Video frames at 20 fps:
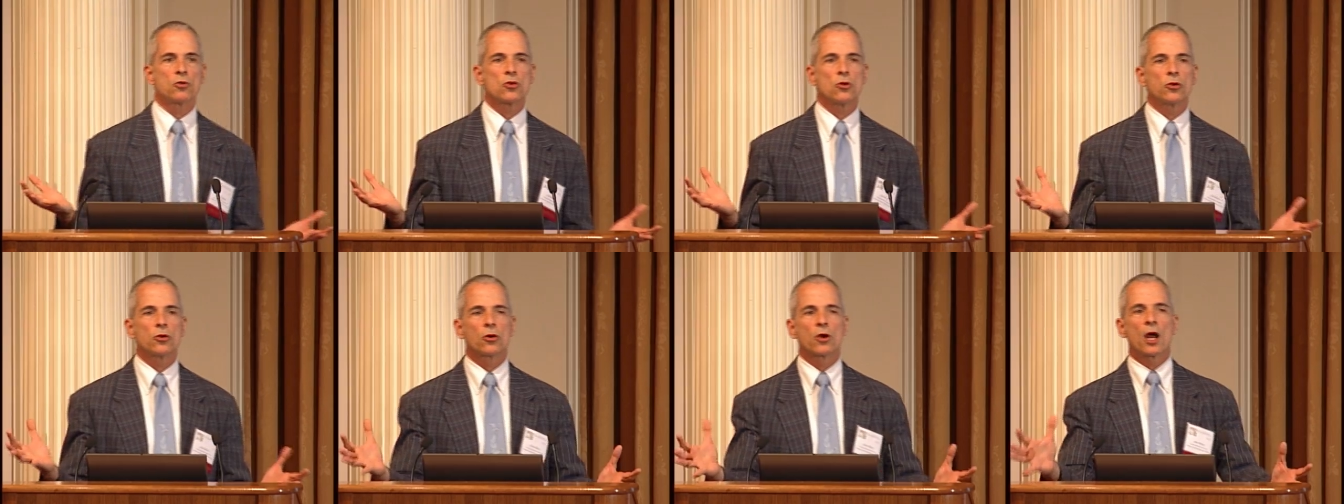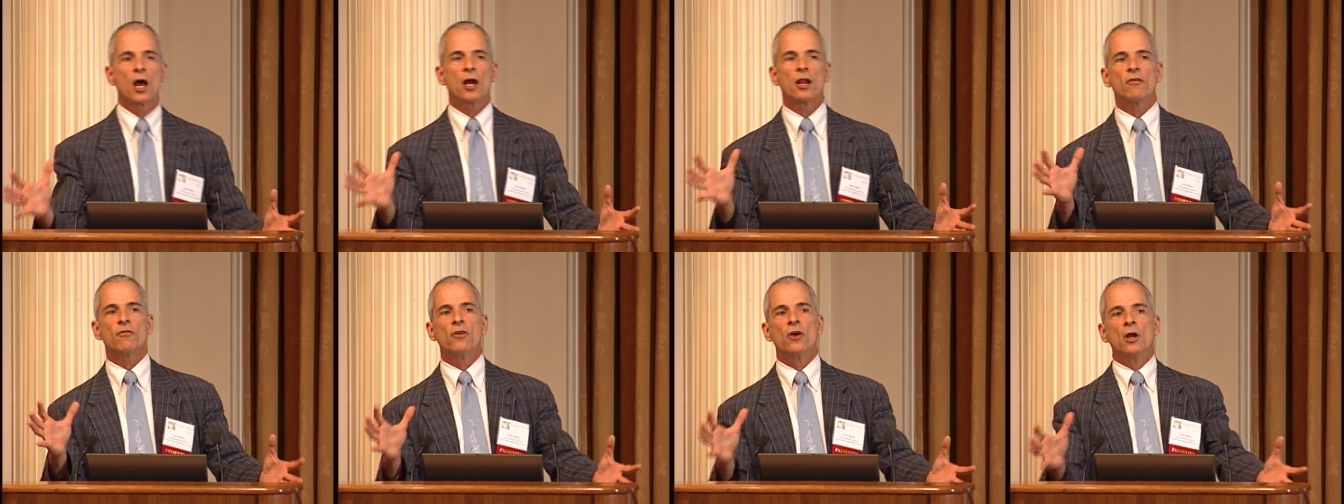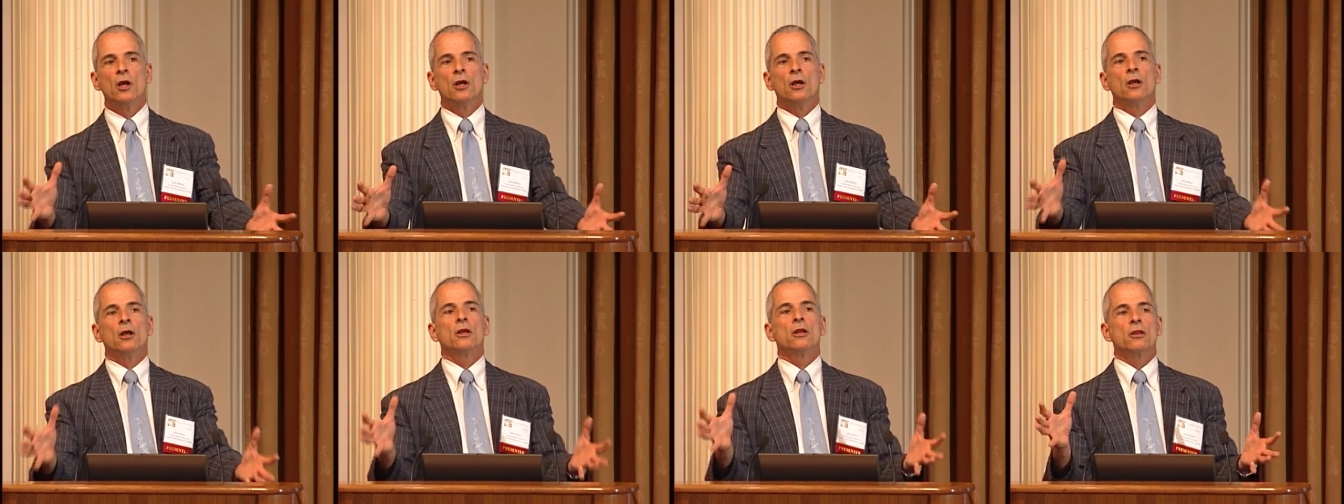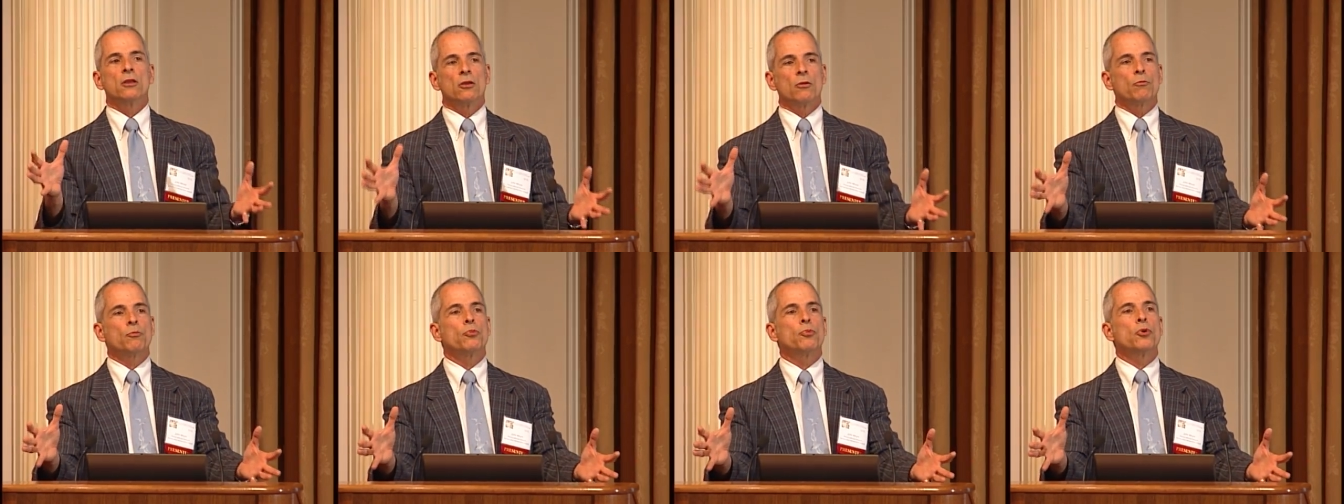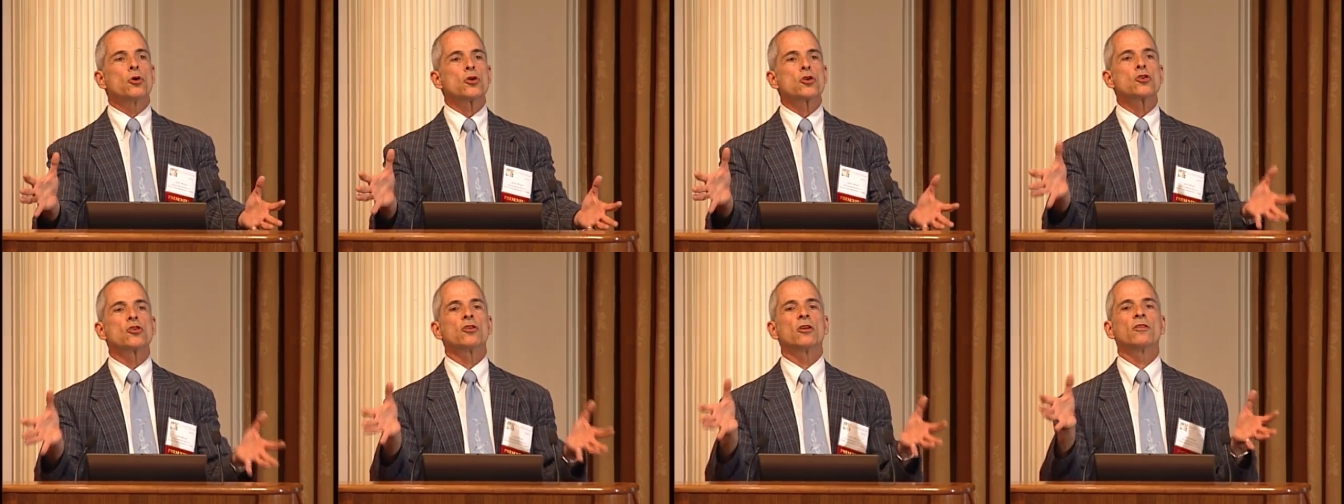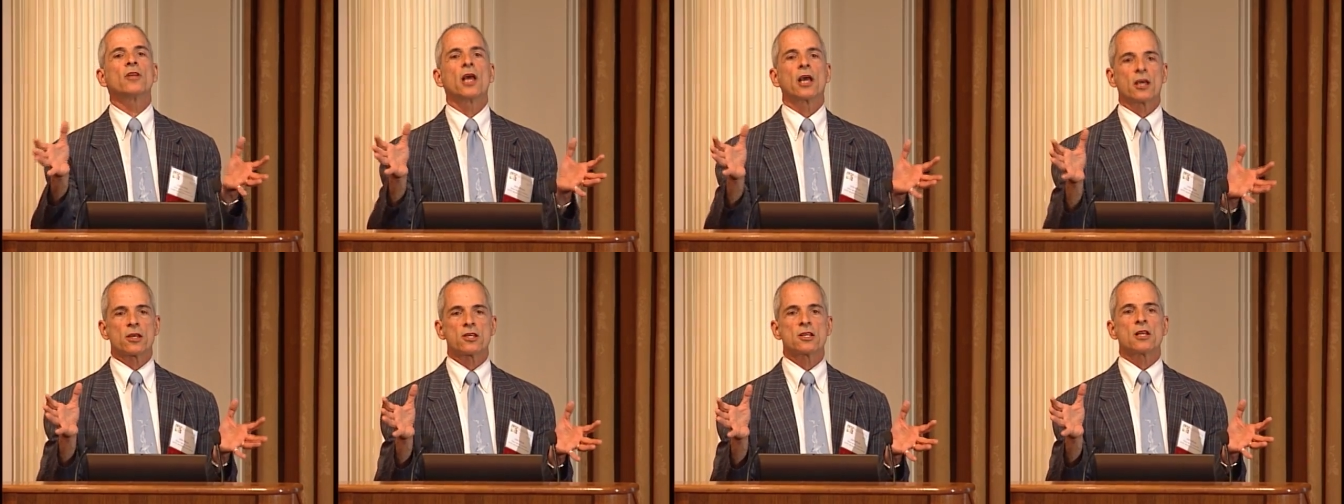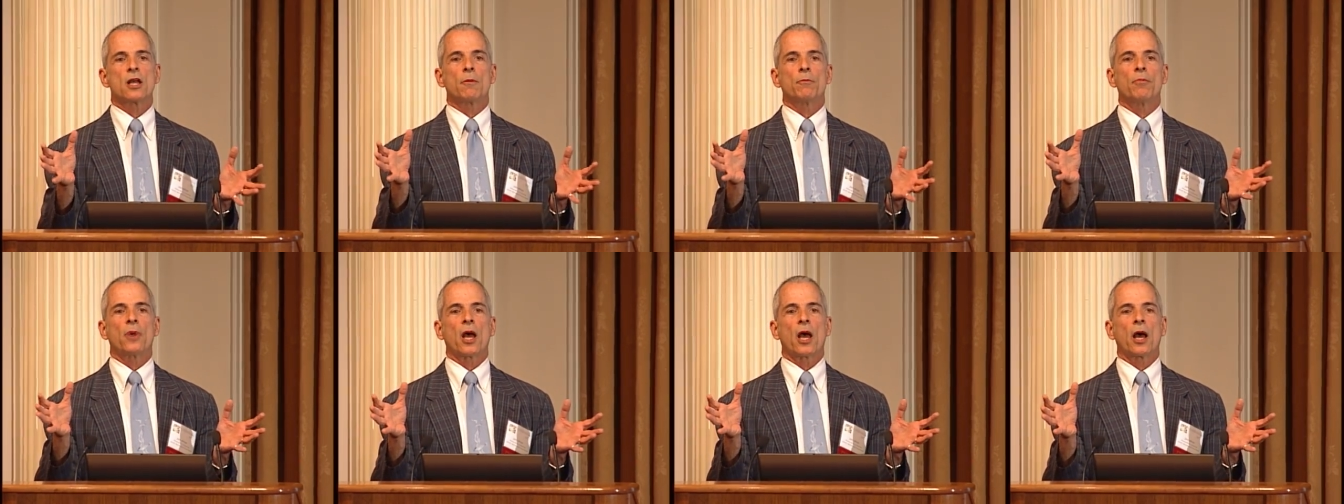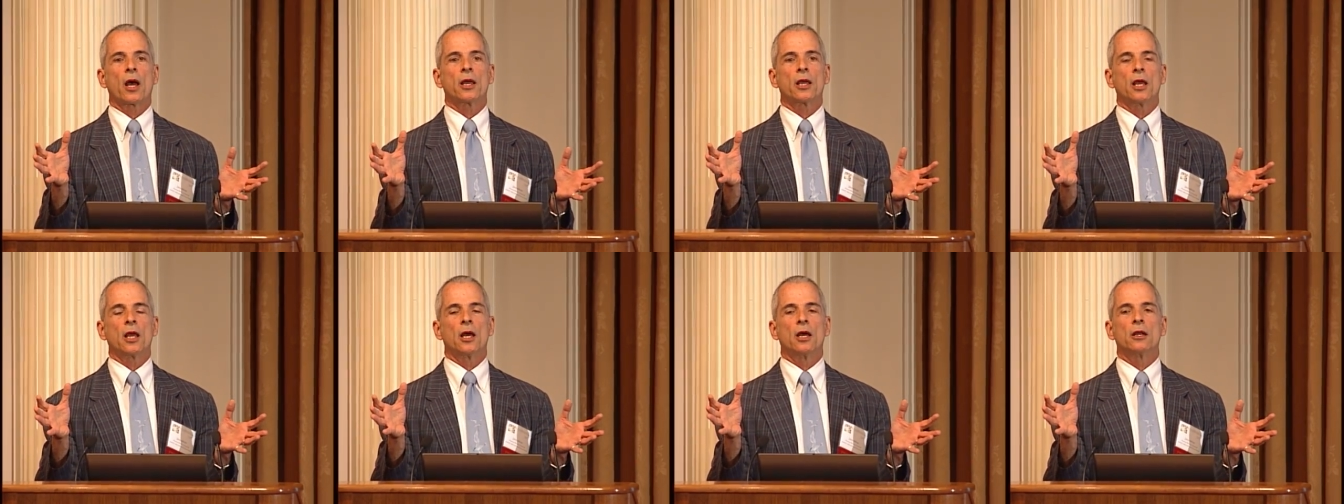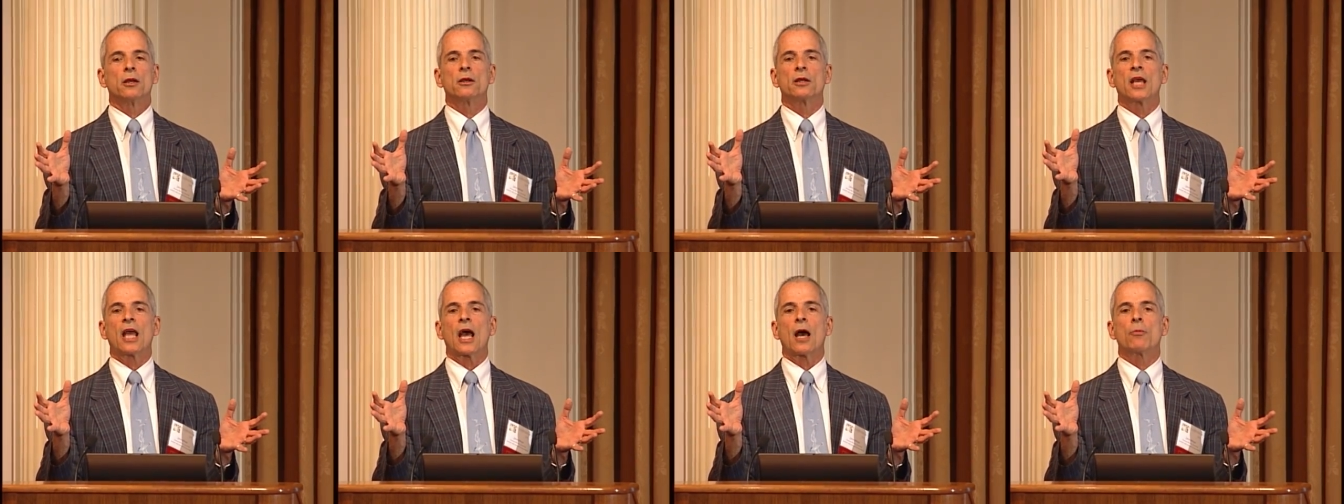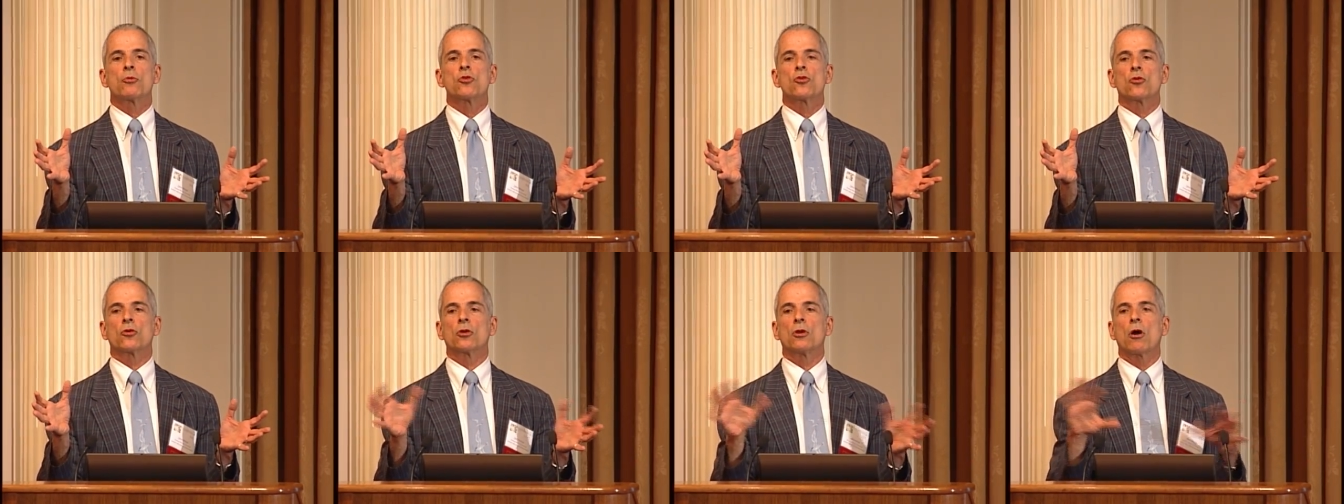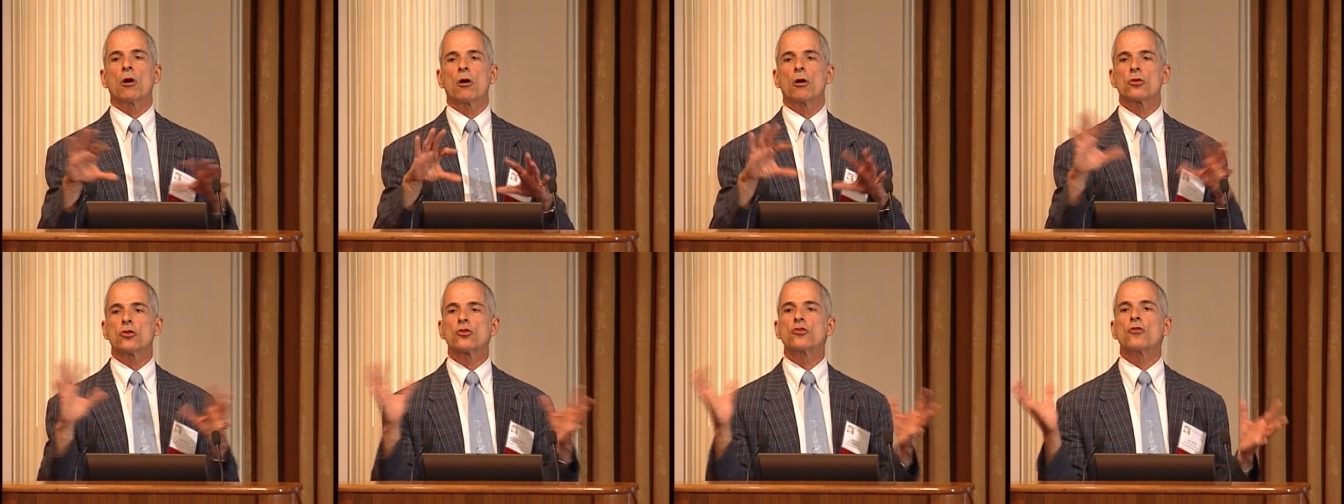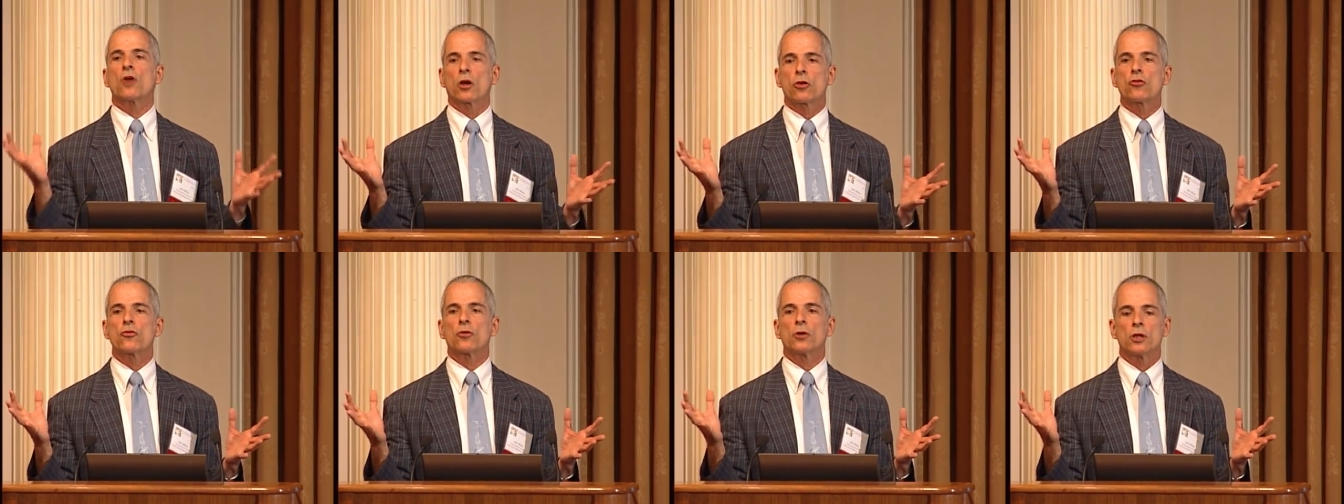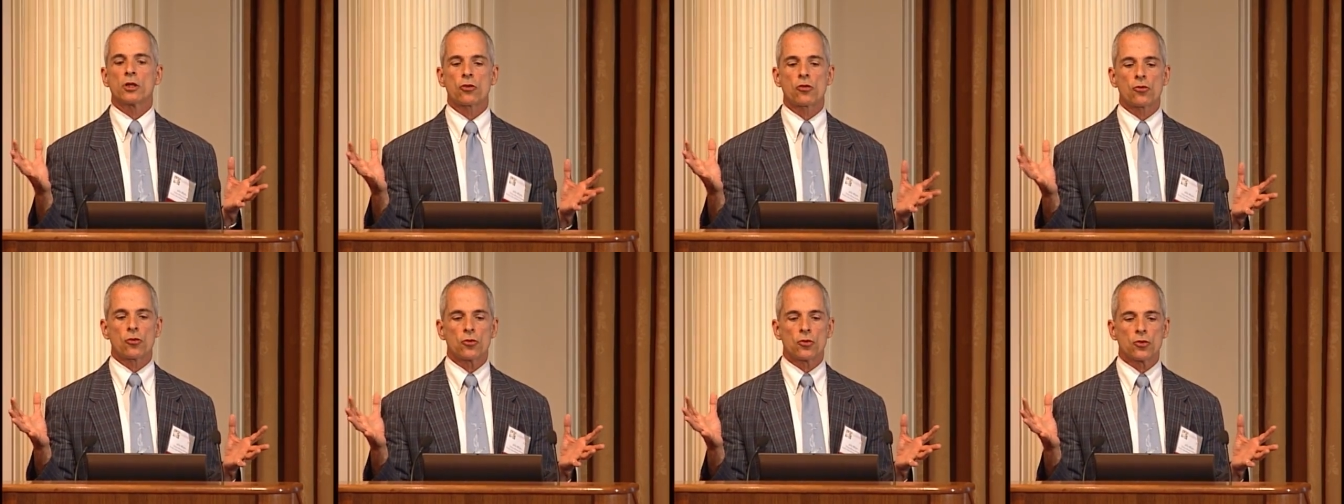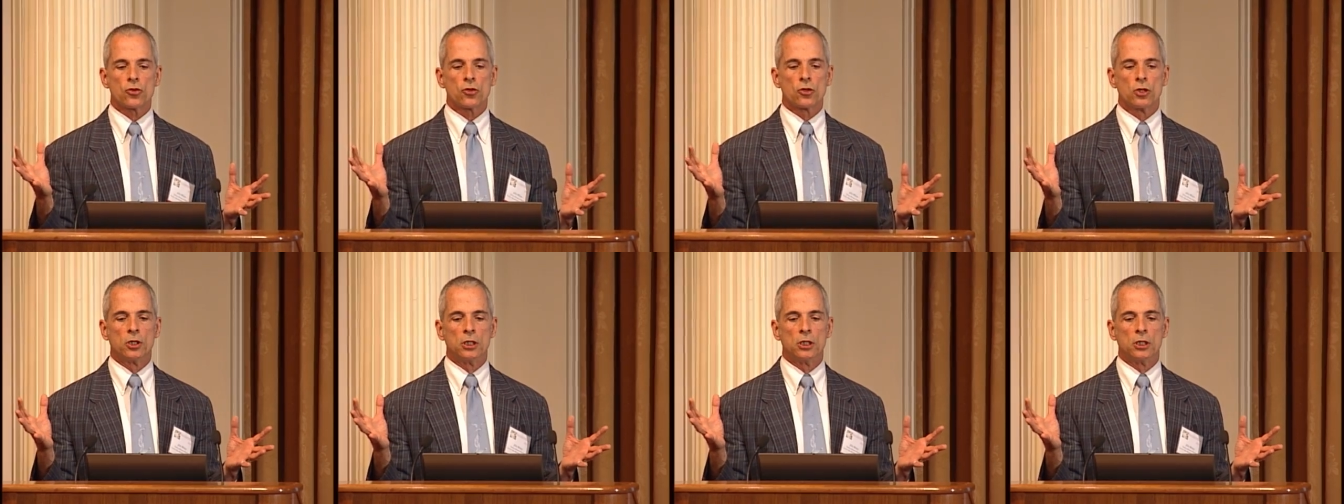So you're kind of pushed to take a step back and capture large structural issues.